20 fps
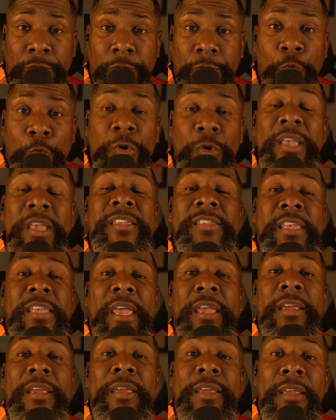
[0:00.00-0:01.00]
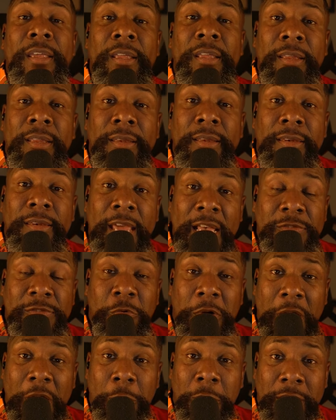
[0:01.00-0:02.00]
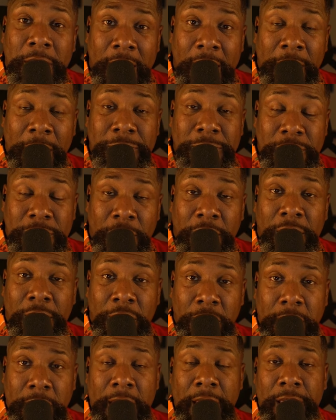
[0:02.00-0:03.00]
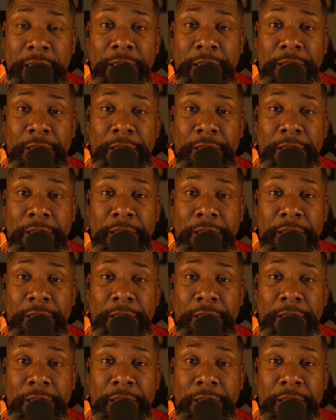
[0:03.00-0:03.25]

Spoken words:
We say that's what our names are, okay?